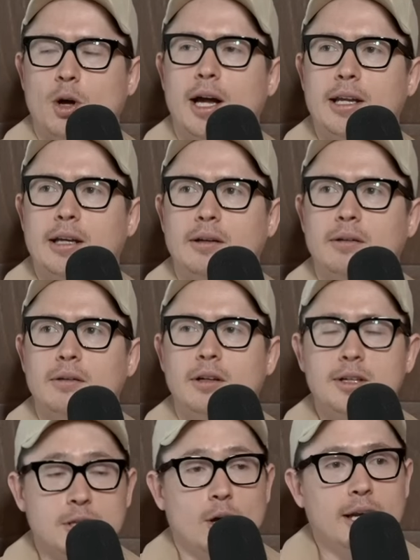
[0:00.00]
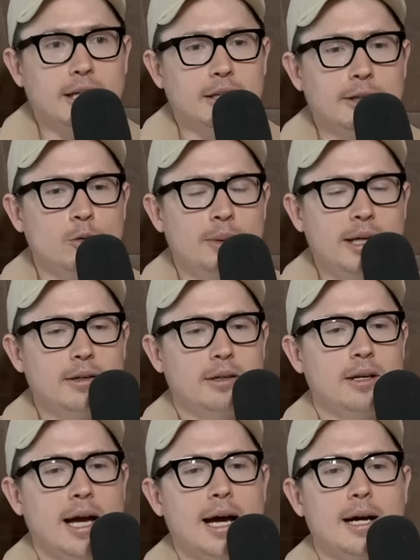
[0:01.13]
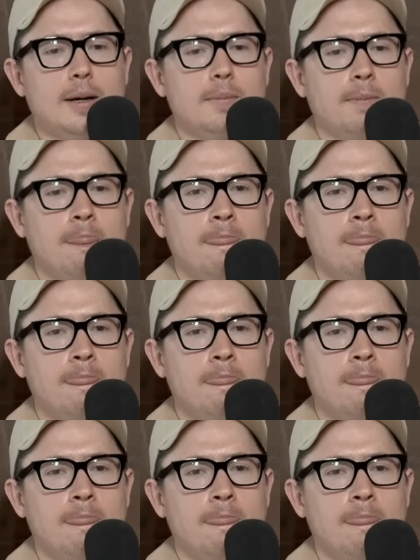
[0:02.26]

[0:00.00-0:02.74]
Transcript: sliding, sliding a little bit. Um,